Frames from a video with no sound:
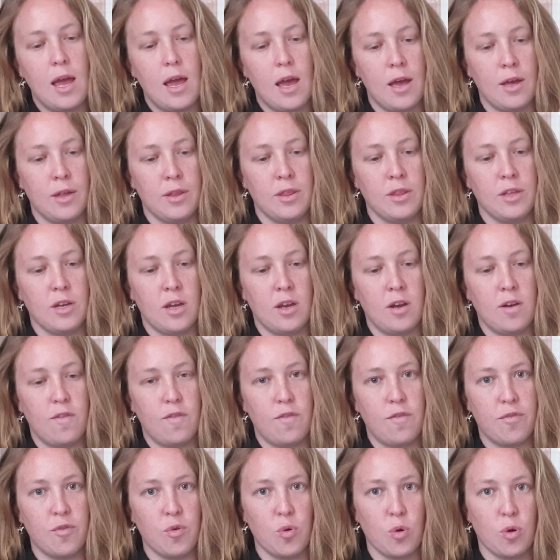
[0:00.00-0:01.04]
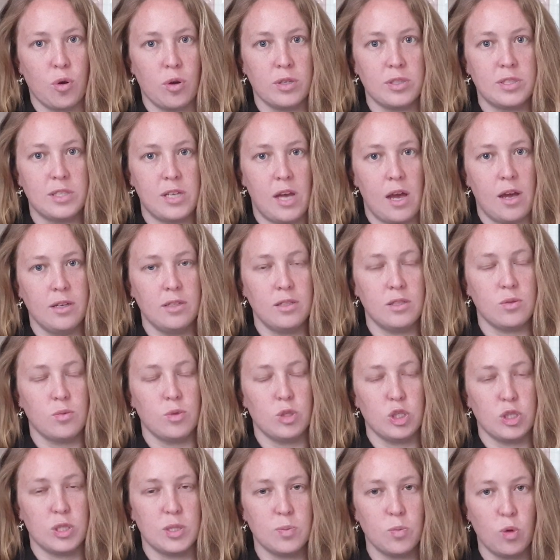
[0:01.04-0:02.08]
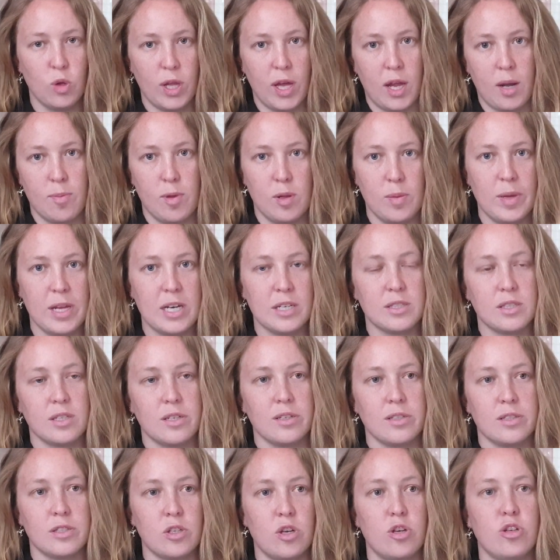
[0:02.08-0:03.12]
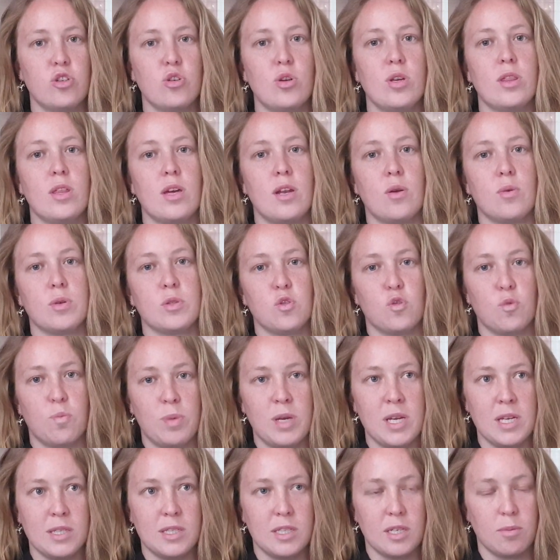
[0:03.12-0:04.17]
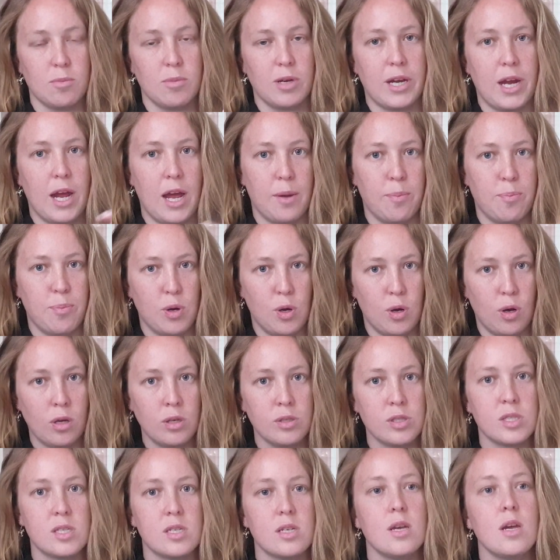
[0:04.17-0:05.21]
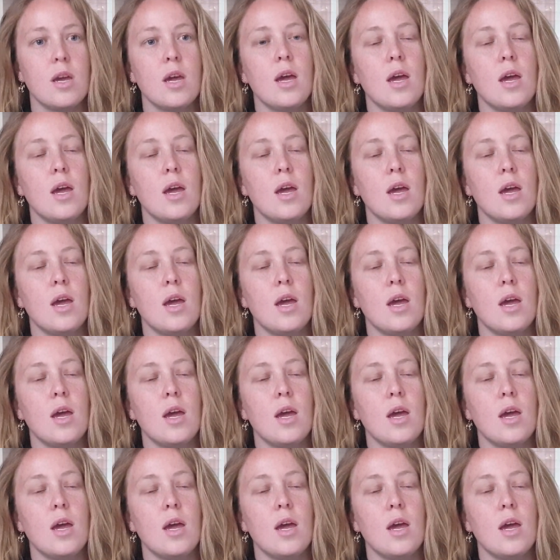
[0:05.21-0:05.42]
and then for SAS, which is Small Animal Medicine and Surgery, that I was repeating but had passed,